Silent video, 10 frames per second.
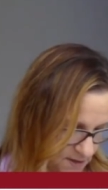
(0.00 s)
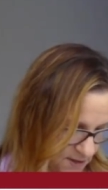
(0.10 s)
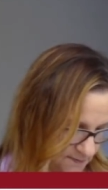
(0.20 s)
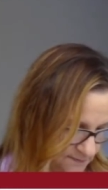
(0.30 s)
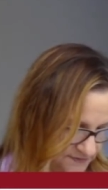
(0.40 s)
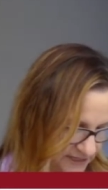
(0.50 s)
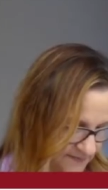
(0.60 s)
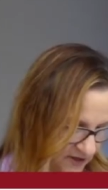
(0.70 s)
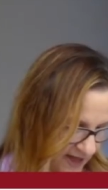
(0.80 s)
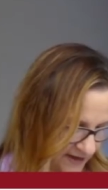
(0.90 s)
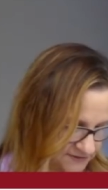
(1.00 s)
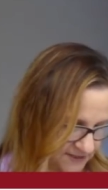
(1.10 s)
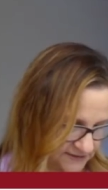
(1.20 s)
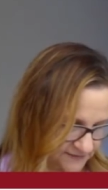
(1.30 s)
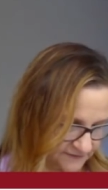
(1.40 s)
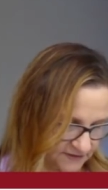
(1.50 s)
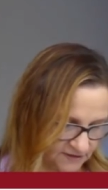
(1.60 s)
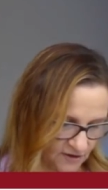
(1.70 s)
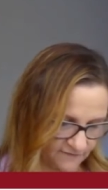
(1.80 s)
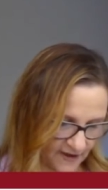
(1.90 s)
Daybell acted as if he
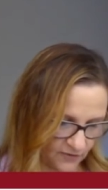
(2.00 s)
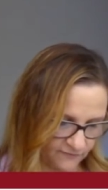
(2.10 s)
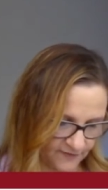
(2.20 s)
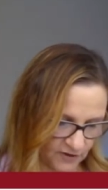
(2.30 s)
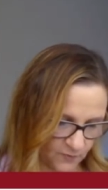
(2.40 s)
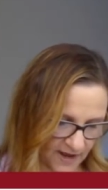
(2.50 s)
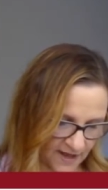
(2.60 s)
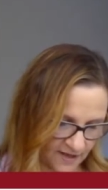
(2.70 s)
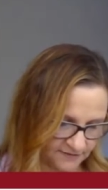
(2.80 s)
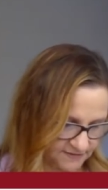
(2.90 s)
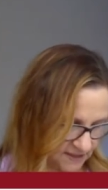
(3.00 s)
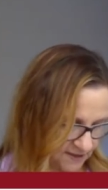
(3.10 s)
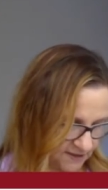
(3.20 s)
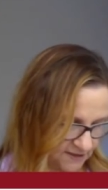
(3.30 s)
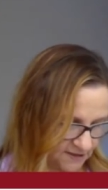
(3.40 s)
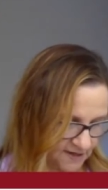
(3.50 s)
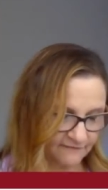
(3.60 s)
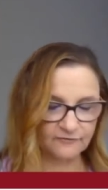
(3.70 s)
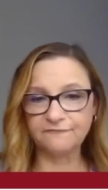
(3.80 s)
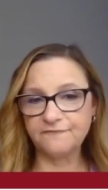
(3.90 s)
didn't know Vallow very well, stated he didn't
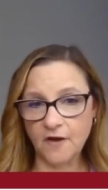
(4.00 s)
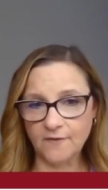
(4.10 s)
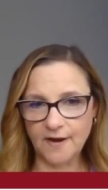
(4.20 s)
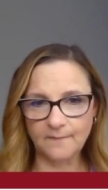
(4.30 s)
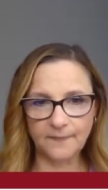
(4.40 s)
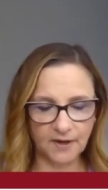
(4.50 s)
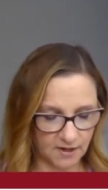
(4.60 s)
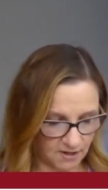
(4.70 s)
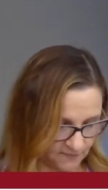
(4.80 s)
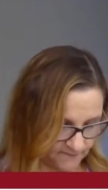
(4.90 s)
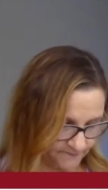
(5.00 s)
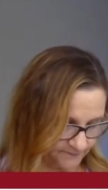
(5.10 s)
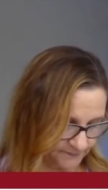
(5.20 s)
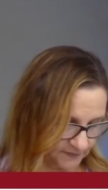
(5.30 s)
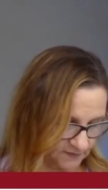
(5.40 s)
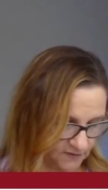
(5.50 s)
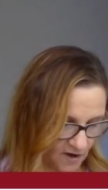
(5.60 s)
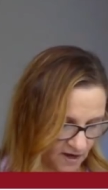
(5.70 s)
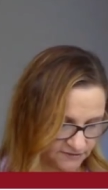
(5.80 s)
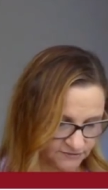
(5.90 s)
have her phone number.
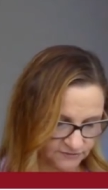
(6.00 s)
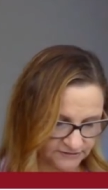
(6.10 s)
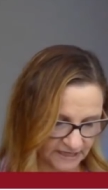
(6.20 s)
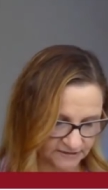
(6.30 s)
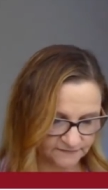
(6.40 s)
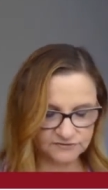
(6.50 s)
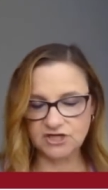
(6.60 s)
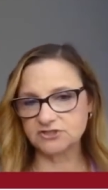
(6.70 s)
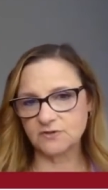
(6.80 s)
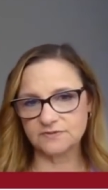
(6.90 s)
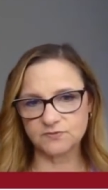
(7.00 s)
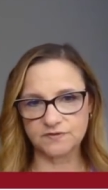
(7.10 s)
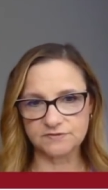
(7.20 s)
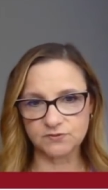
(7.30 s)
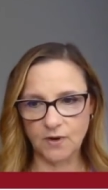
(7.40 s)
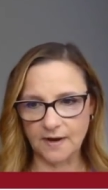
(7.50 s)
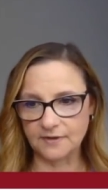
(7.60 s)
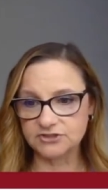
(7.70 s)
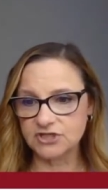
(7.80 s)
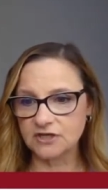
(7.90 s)
Cox told detectives JJ was with his
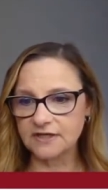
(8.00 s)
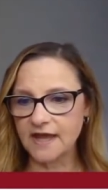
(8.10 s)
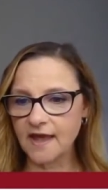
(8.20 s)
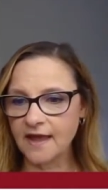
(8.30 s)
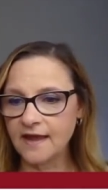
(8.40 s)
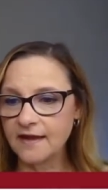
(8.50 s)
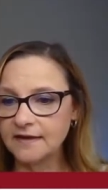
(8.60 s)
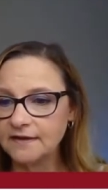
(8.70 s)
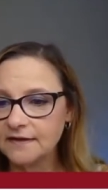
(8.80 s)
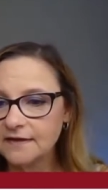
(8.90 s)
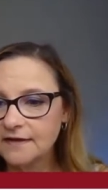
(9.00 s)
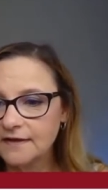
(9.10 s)
grandma, Kay.